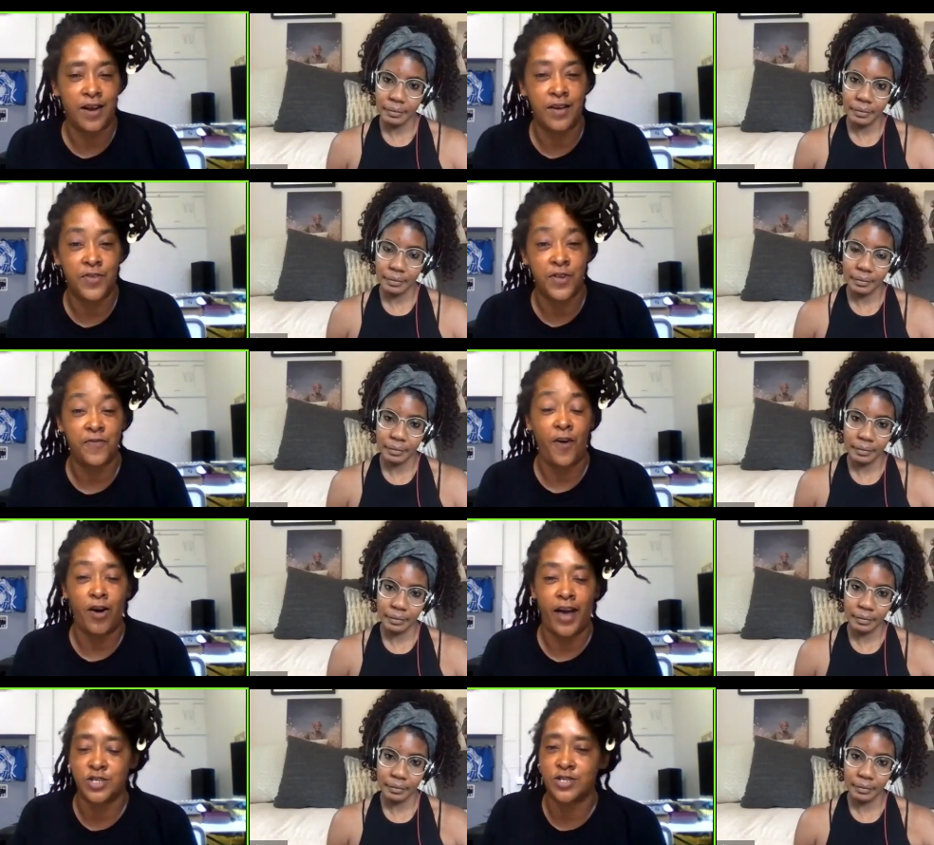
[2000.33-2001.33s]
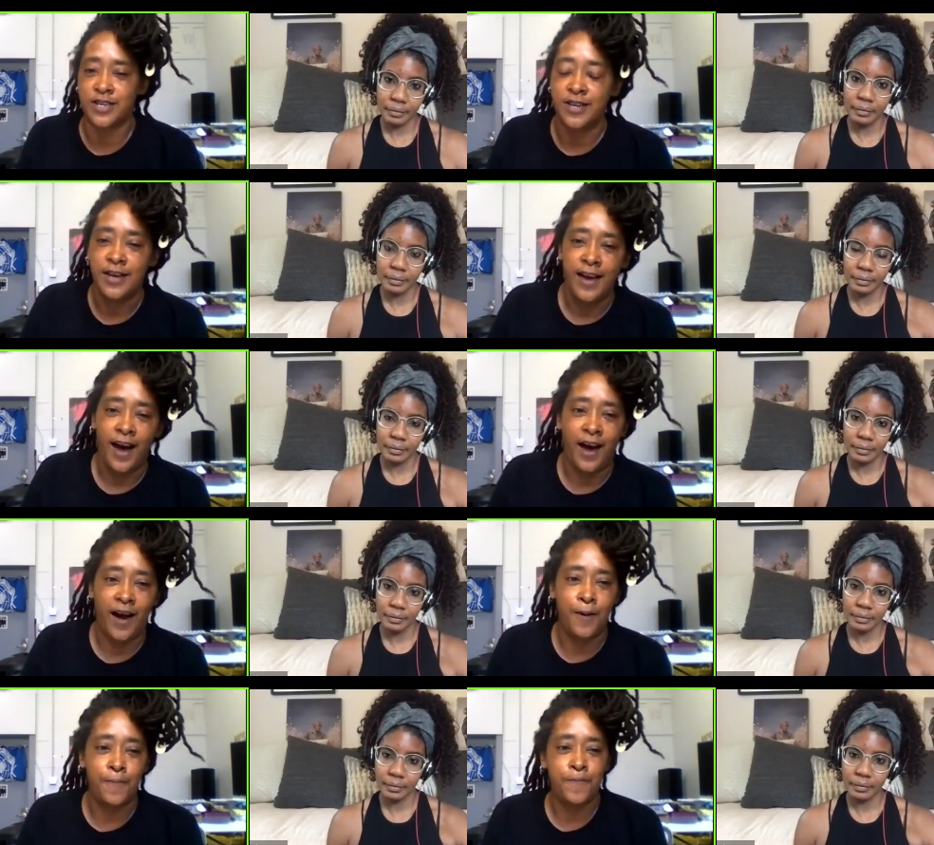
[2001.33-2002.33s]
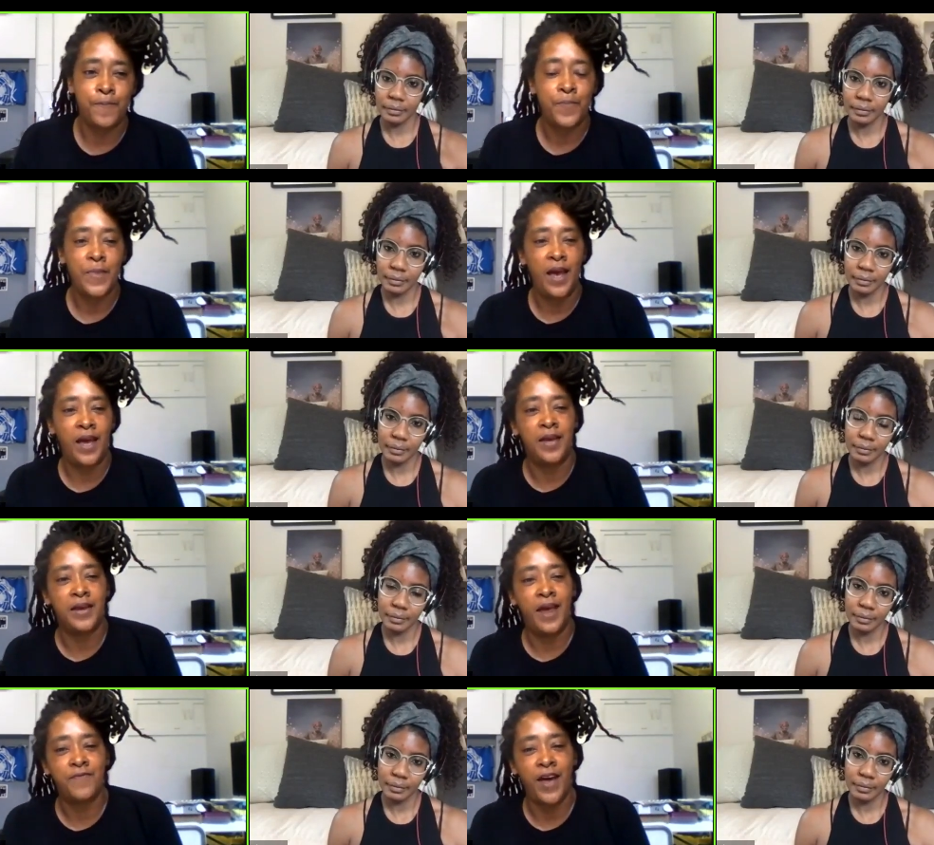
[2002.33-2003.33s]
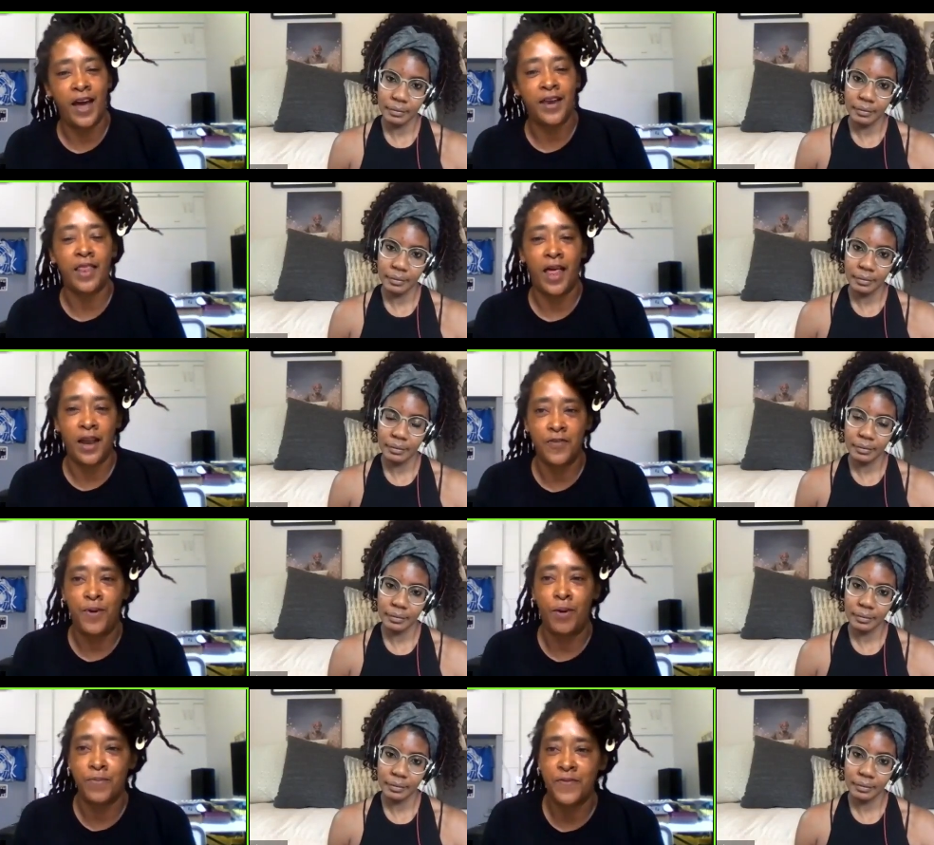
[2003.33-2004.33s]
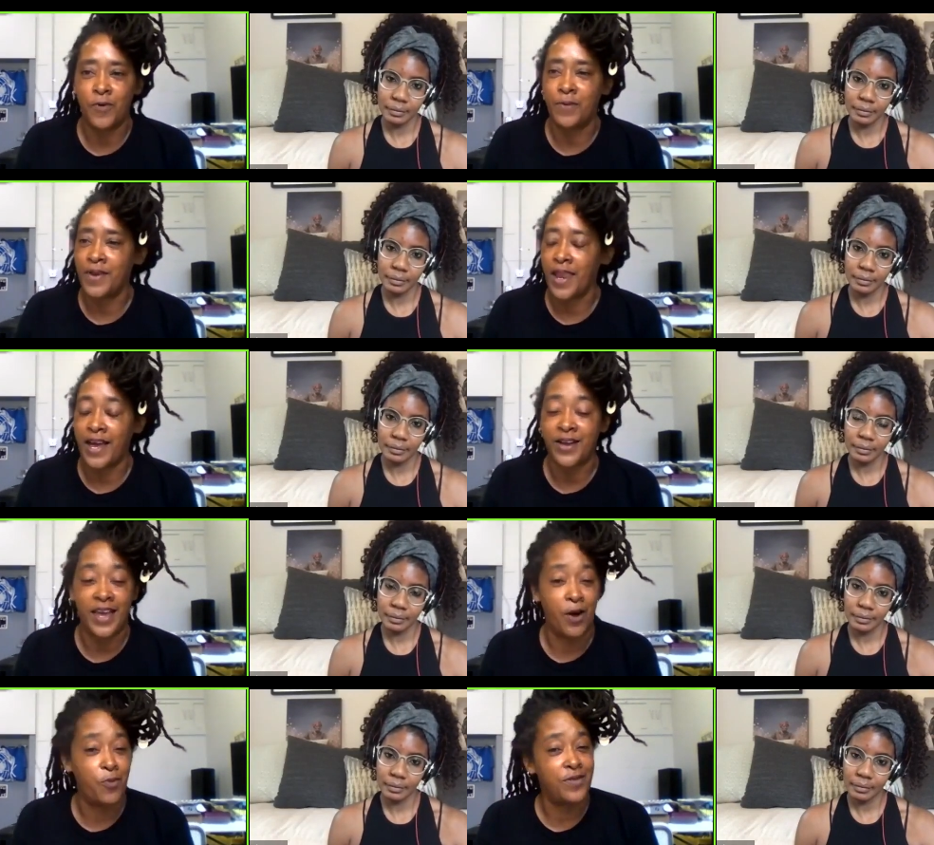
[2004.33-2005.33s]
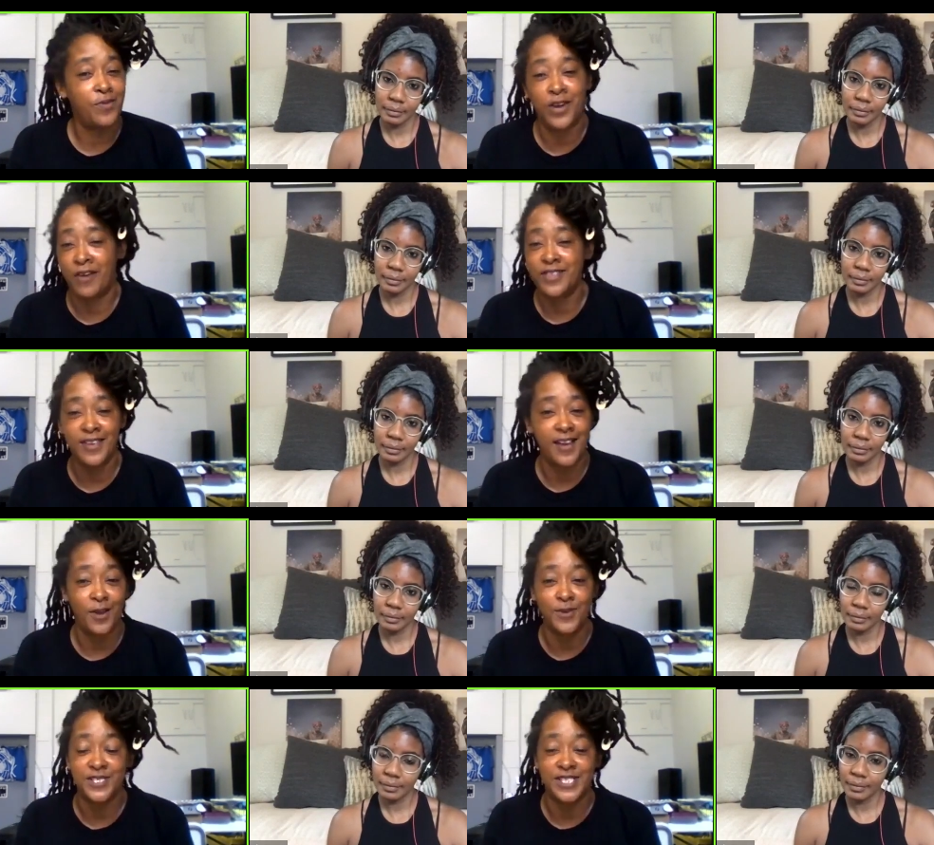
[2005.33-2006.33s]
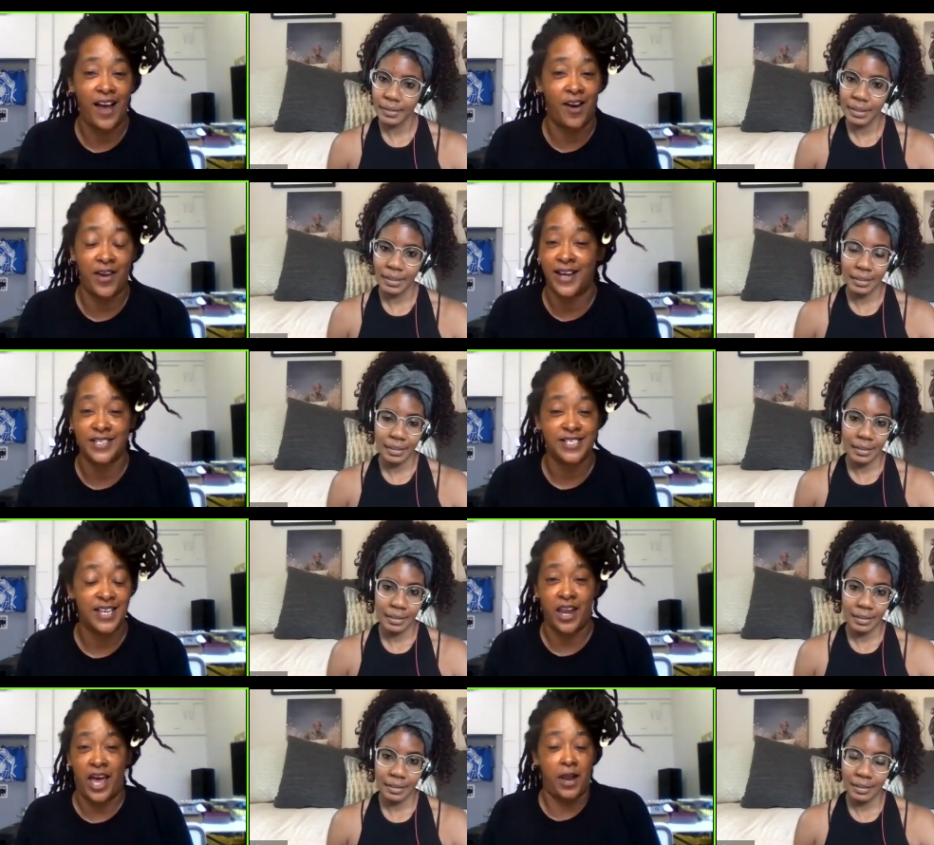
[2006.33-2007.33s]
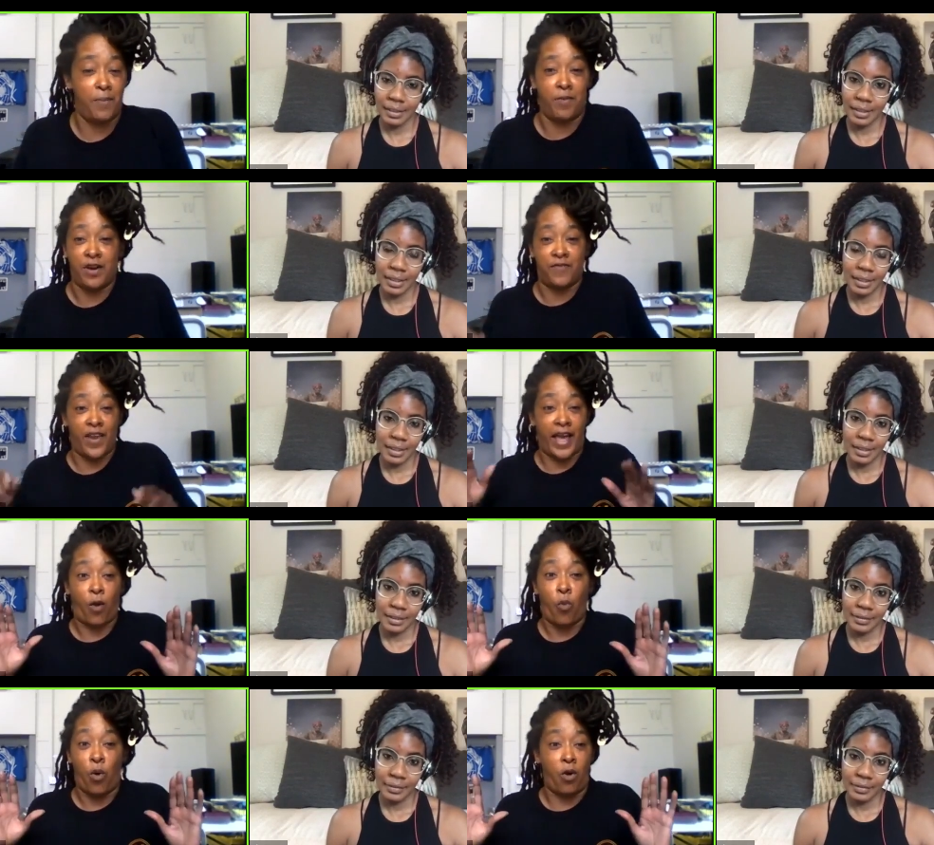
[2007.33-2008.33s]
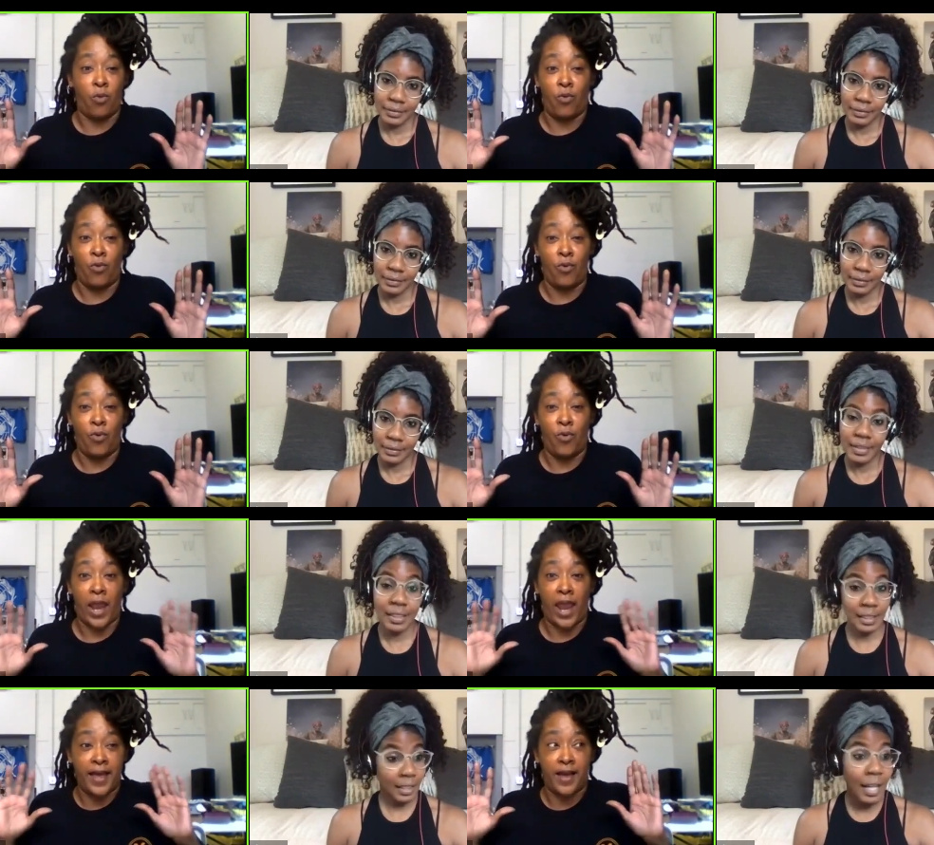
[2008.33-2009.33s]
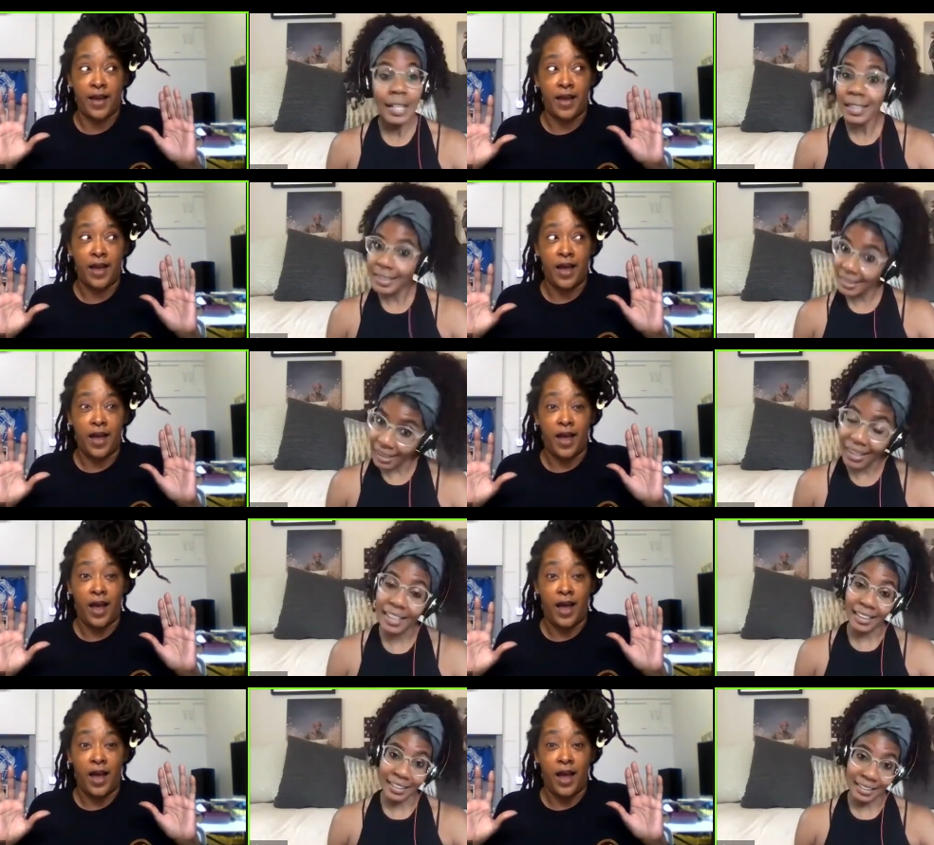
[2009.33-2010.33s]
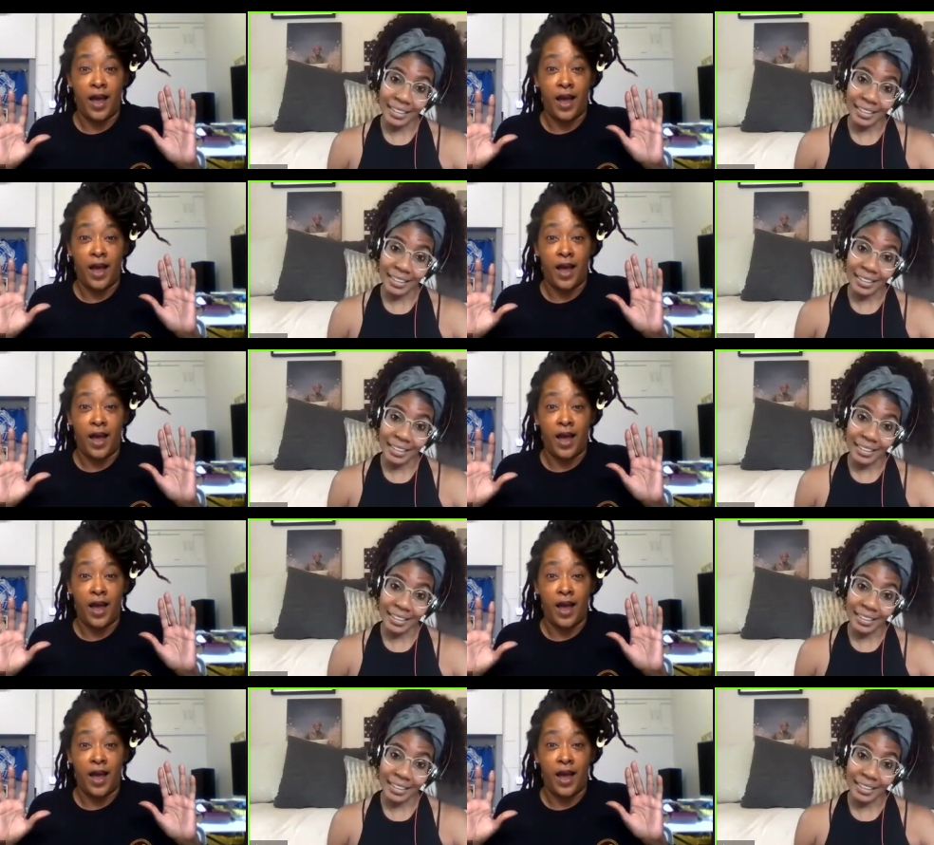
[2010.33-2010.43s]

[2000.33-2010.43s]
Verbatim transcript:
Speaker 1: uh, this fall, actually. Um, and I've got a lot of the poems for it, but like, yeah, when, when everything closed down, I just kind of had a moment of like, whoa, like,
Speaker 2: yeah,